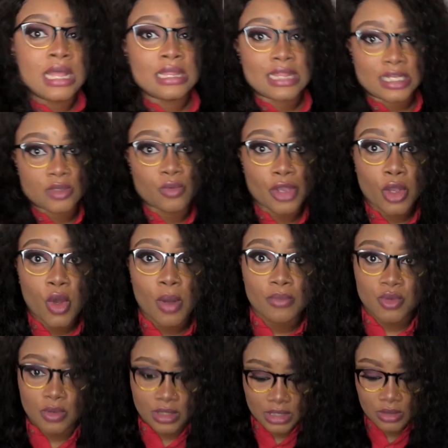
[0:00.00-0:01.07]
That's what it comes
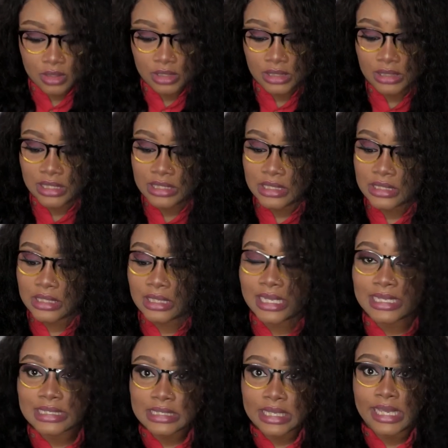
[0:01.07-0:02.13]
with. This is a
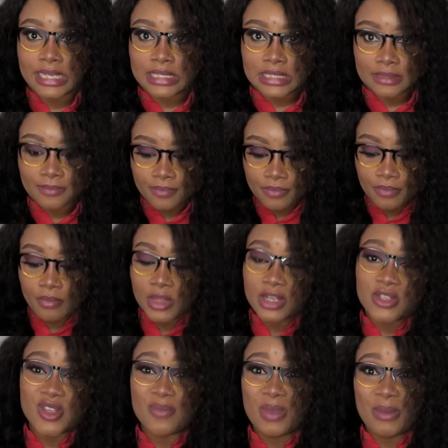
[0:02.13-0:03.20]
lens kit.
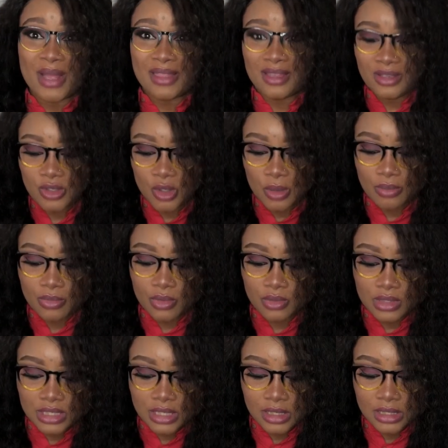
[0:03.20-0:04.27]
Some people, I think some do
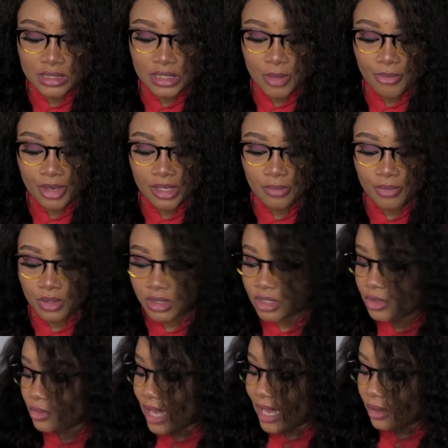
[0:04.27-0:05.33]
sell it separately, but this
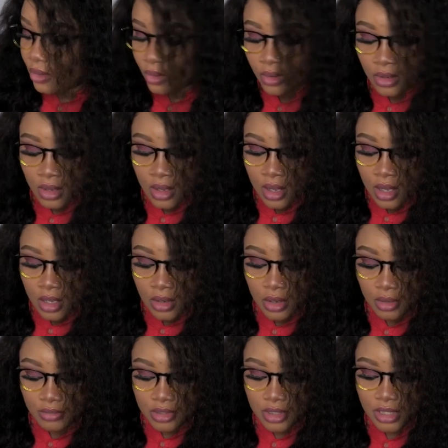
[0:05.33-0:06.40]
what I got
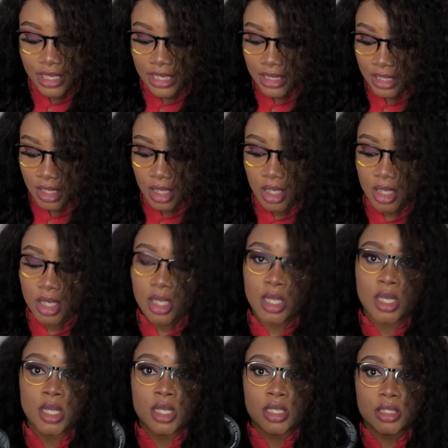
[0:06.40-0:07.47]
comes together.
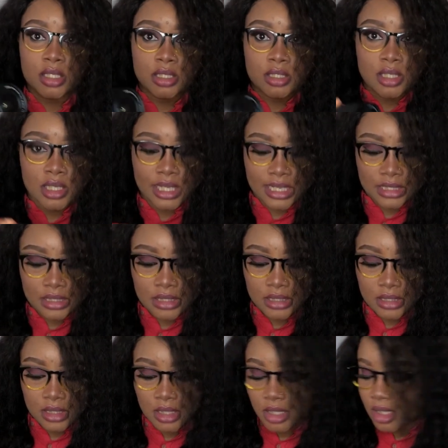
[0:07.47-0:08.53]
This is the
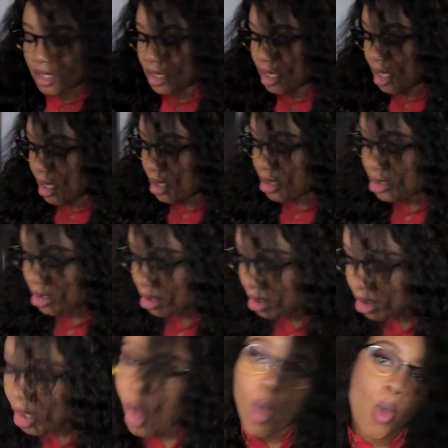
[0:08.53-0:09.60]
lens.
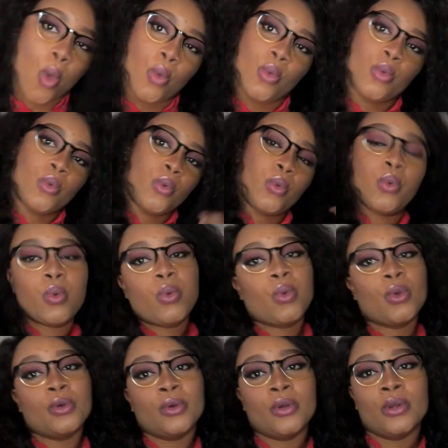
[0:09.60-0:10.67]
So
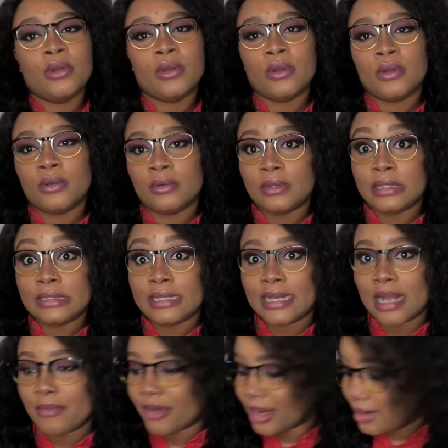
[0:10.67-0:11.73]
the
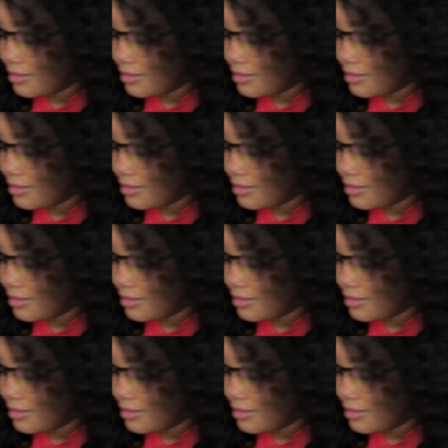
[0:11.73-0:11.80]
camera.